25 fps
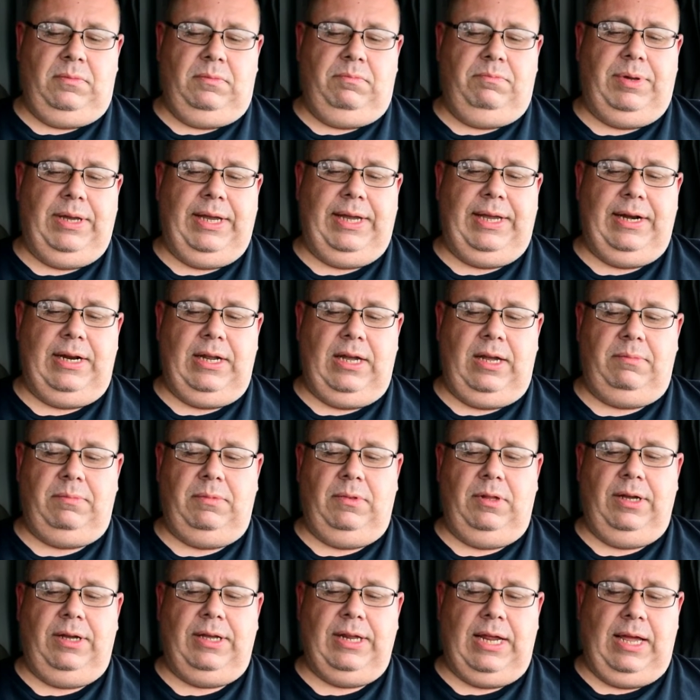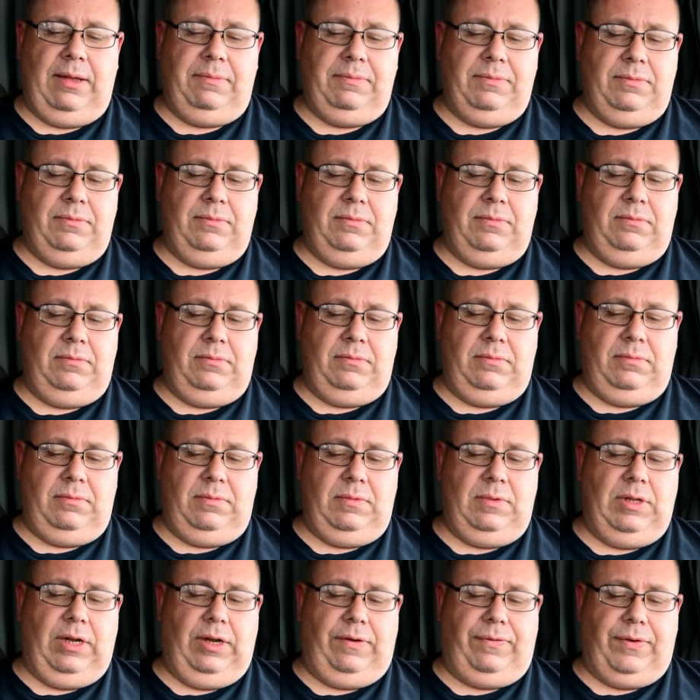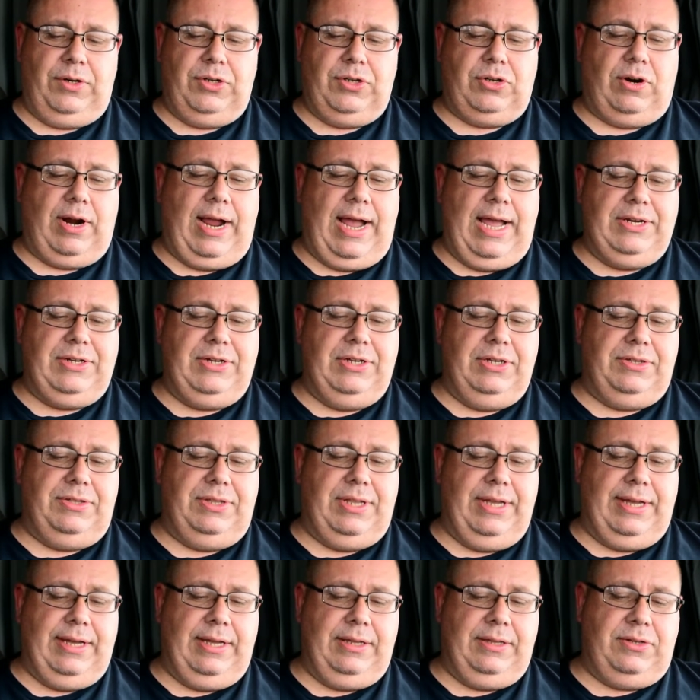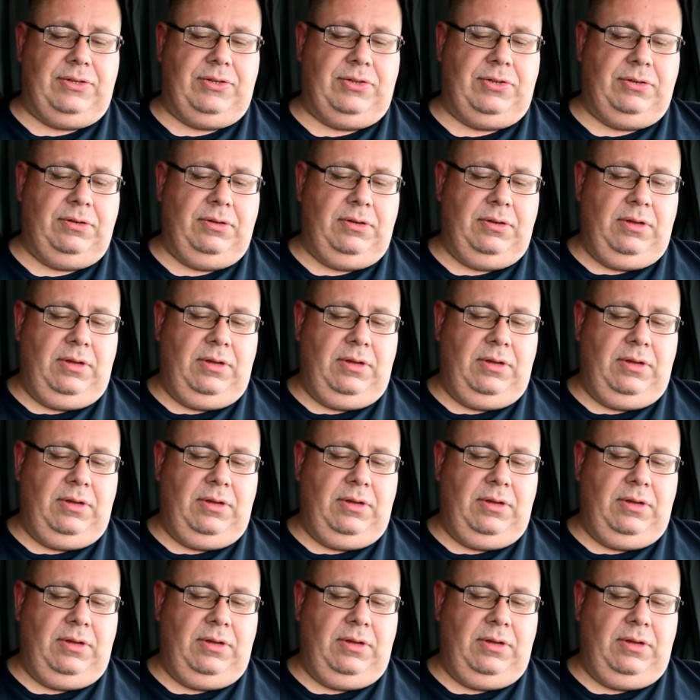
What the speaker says: Pick it up, look for scratches, dents,